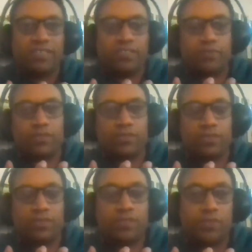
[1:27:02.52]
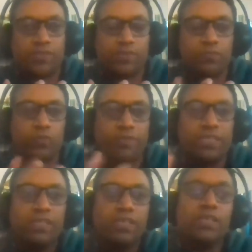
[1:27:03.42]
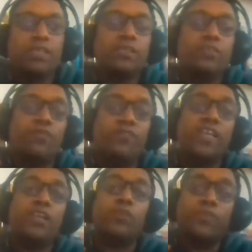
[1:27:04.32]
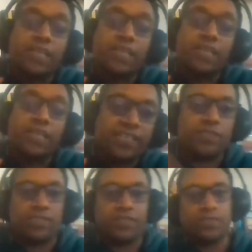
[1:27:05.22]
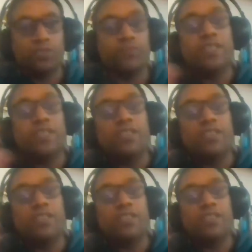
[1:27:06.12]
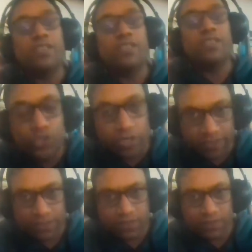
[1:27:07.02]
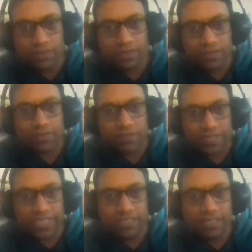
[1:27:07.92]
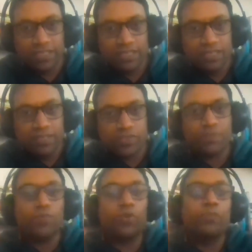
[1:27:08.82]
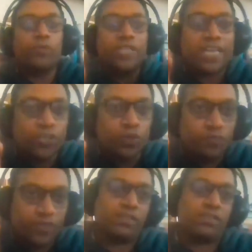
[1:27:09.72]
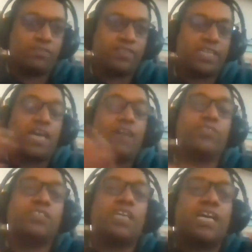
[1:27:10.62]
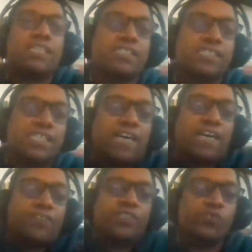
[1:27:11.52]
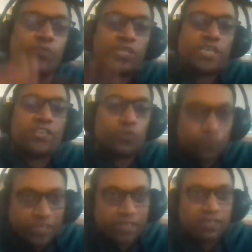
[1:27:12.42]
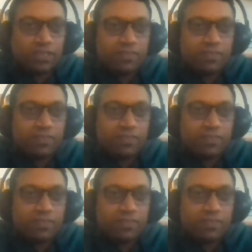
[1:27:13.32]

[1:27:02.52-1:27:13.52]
in liberalism would be the will of collectivities, the wills of majorities, right? Saying you want to protect your will, right? Our task as a government is to protect your will.